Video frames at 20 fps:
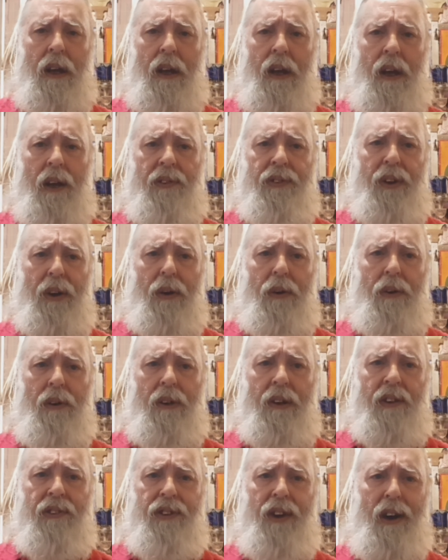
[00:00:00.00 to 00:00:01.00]
So
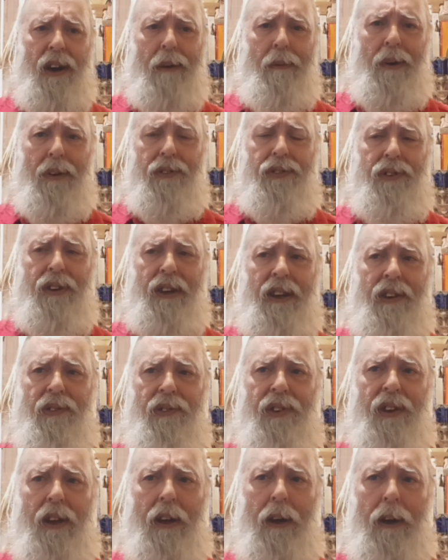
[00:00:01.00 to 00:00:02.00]
let's talk about
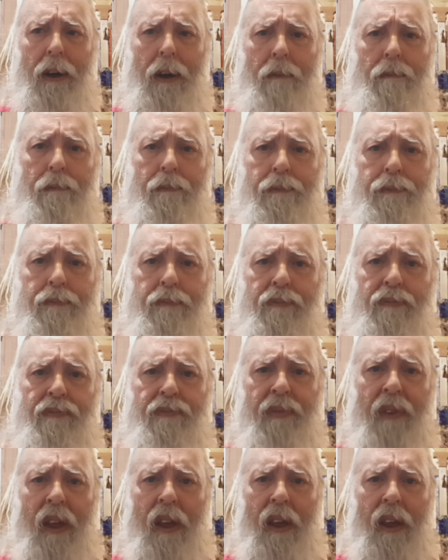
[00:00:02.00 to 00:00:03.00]
trees. Um,
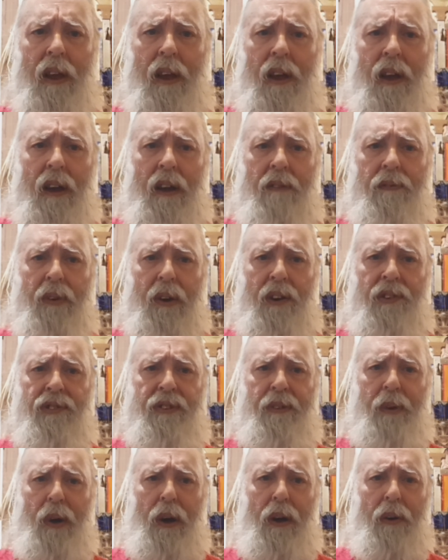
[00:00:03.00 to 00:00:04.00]
first
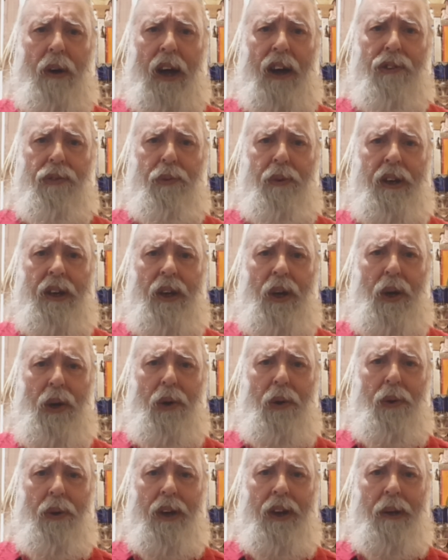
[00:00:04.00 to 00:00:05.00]
of all, as we
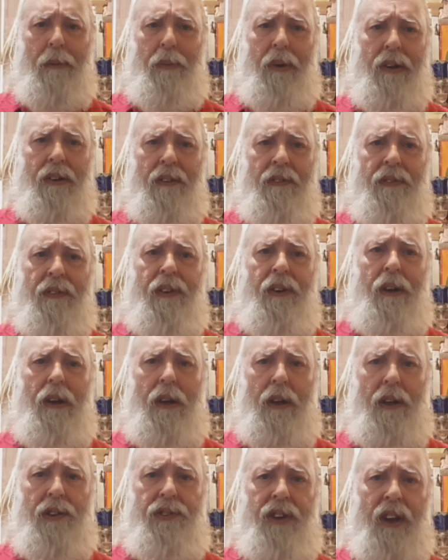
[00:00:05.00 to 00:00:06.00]
know in the book of
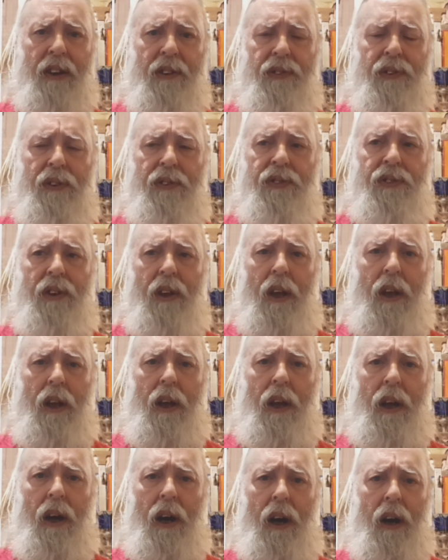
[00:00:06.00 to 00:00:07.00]
Genesis,
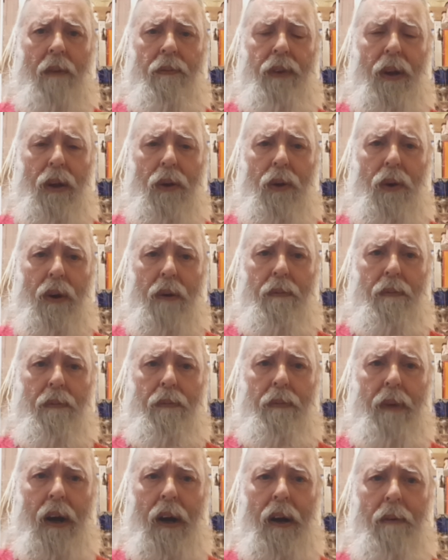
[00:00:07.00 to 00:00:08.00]
uh, the Lord
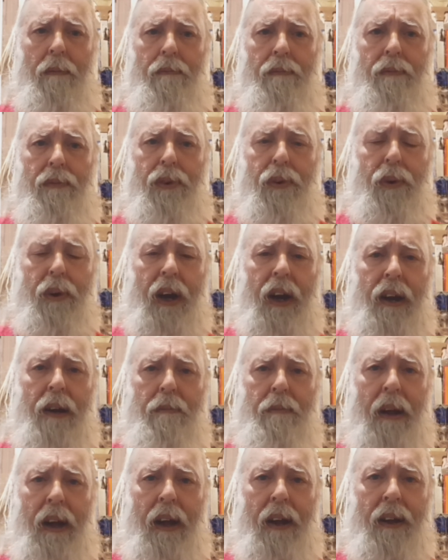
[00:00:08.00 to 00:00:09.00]
um, created
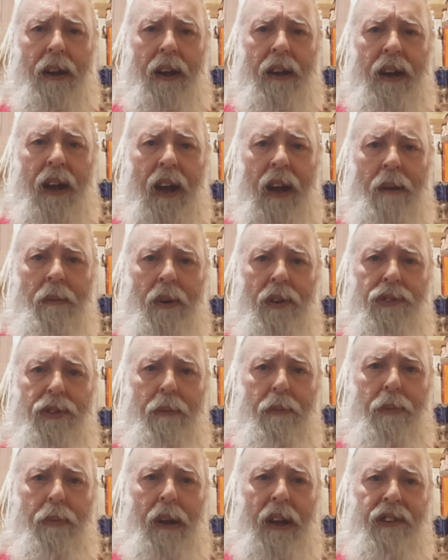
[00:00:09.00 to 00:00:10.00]
man and the animals
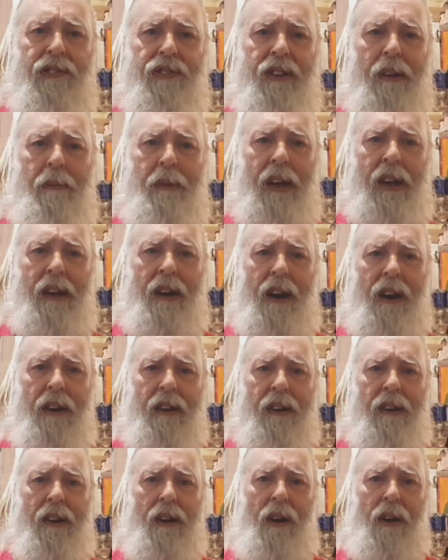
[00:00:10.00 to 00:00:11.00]
and placed him in a
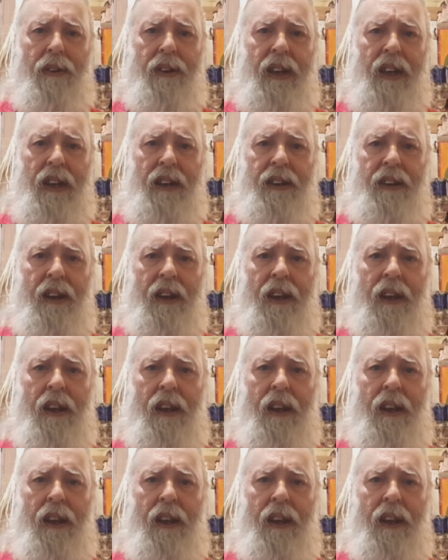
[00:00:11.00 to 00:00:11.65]
garden called Eden.